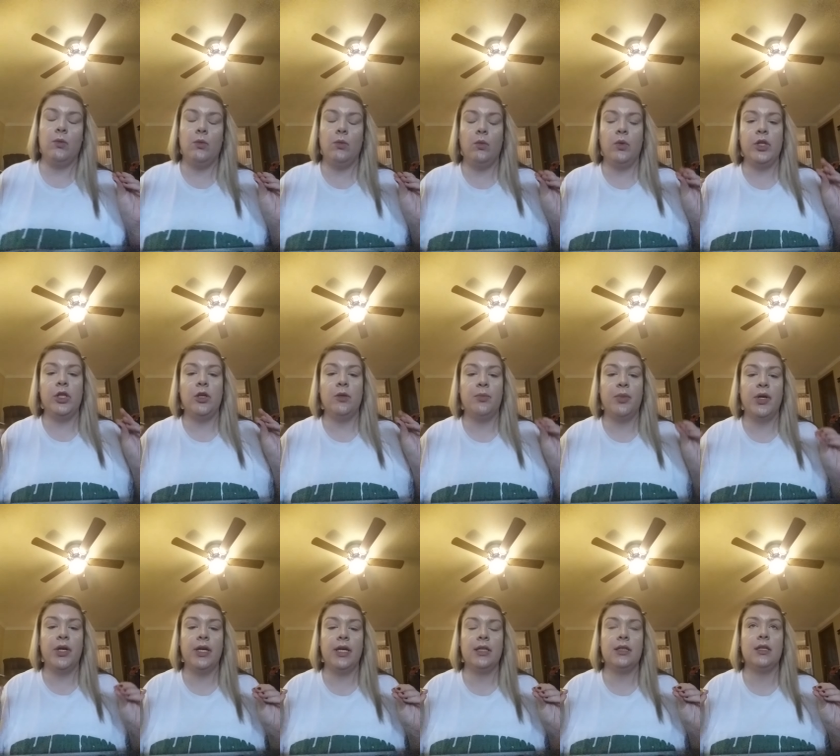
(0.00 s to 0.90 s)
when you
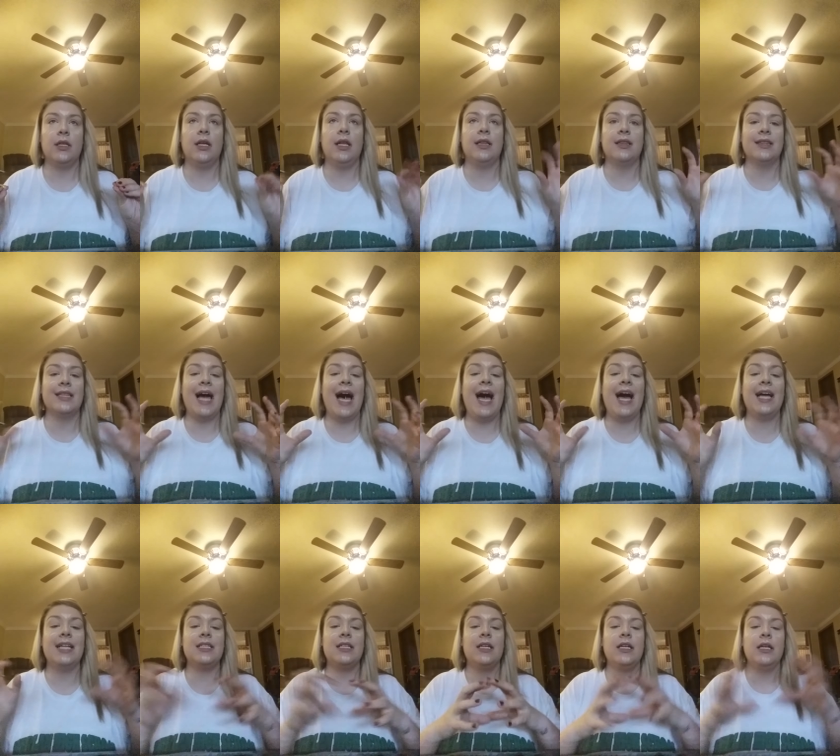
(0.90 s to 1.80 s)
put
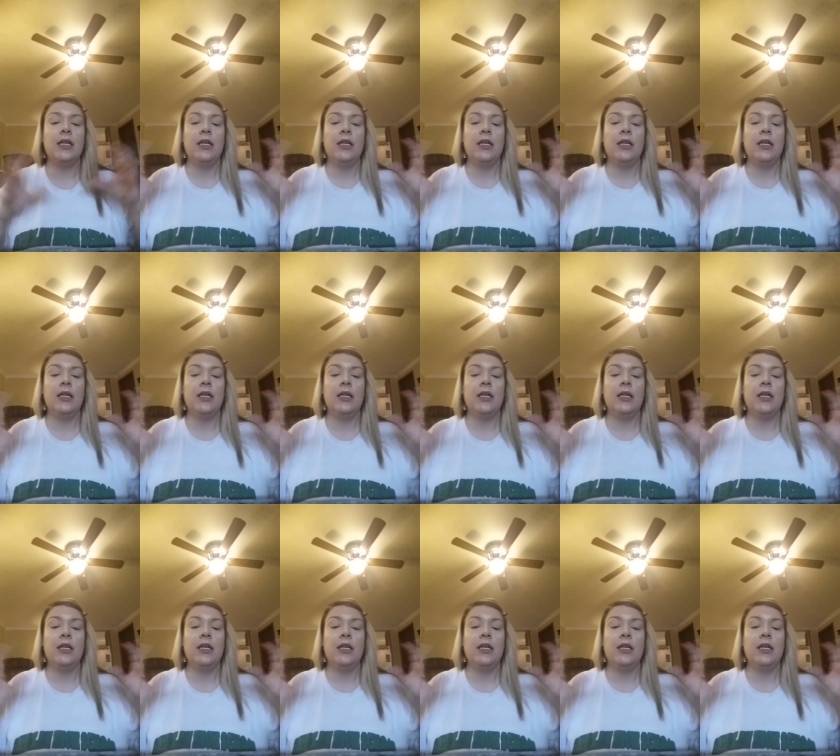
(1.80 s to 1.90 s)
light,